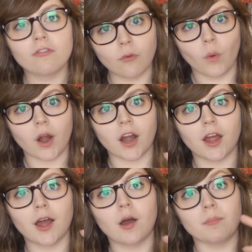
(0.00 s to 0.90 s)
4
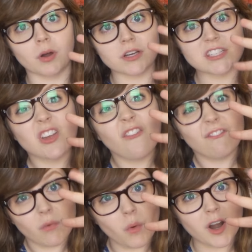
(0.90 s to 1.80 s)
books,
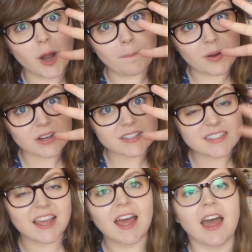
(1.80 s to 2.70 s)
and
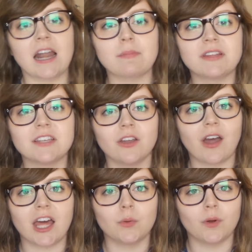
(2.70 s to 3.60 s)
I'm going to tell
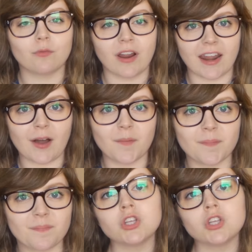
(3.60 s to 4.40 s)
you how to win right now.